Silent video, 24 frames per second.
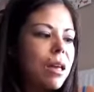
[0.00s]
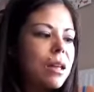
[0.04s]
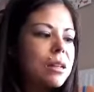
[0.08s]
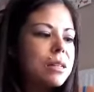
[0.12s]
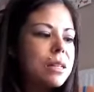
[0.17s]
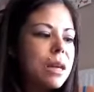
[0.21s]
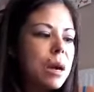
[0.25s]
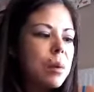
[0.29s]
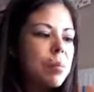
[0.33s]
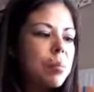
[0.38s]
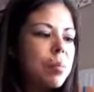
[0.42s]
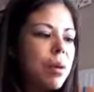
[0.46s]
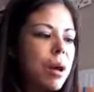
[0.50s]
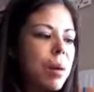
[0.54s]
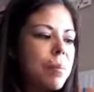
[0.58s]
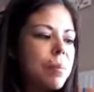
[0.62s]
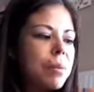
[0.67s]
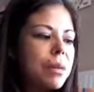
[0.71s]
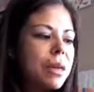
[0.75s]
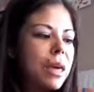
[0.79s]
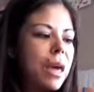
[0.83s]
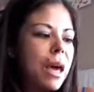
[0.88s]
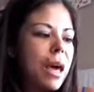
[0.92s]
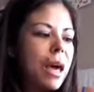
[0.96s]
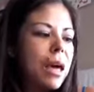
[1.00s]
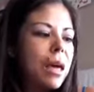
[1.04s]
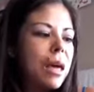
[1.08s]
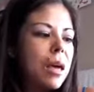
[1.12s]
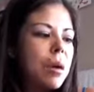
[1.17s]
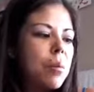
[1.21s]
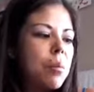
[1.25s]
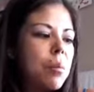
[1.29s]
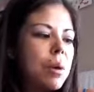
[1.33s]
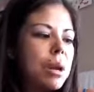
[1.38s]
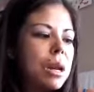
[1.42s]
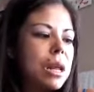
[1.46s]
Down popped the cat,
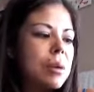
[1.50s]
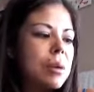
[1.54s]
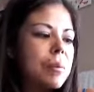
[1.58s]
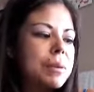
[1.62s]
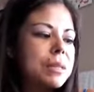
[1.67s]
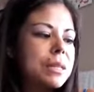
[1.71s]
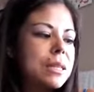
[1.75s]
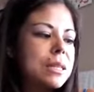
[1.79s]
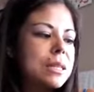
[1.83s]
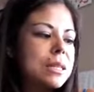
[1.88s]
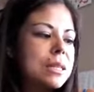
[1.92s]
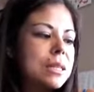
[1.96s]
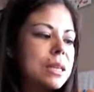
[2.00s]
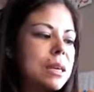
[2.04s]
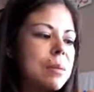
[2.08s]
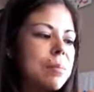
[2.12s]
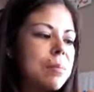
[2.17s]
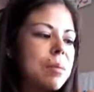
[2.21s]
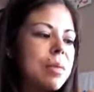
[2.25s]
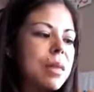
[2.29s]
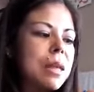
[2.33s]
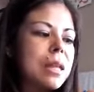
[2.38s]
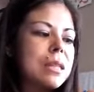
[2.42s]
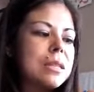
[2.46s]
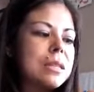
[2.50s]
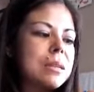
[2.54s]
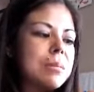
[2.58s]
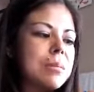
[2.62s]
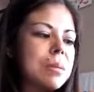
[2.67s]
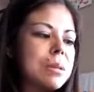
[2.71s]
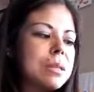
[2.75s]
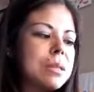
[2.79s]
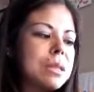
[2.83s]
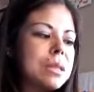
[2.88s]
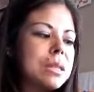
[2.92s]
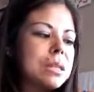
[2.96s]
and when he was asleep, itsy
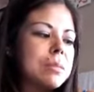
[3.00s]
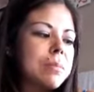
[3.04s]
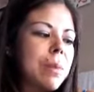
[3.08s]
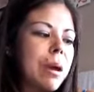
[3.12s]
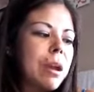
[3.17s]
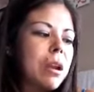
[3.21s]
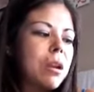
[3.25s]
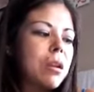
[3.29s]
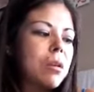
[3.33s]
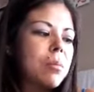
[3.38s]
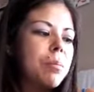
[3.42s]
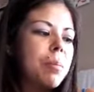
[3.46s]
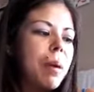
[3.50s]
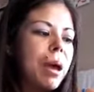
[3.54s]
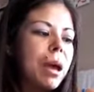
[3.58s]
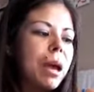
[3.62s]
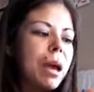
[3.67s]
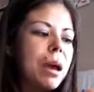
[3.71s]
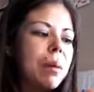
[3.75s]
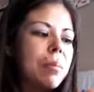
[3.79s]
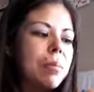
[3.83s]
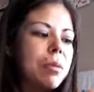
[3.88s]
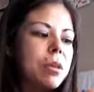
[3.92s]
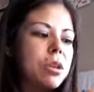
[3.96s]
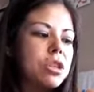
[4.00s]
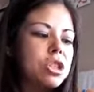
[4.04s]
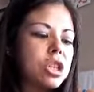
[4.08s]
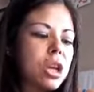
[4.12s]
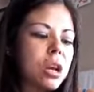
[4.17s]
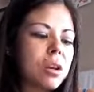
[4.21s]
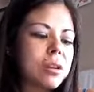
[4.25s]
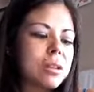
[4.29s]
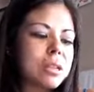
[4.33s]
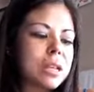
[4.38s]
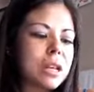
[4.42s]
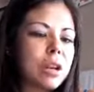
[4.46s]
bitsy spider back up the
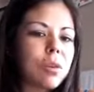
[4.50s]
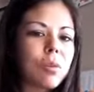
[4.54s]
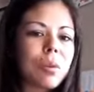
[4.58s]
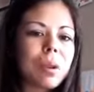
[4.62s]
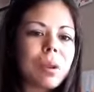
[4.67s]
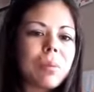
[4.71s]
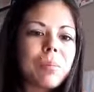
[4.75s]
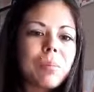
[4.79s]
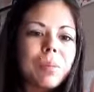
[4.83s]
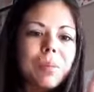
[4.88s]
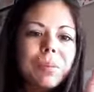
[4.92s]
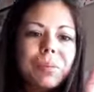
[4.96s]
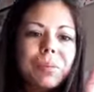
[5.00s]
chair did creep.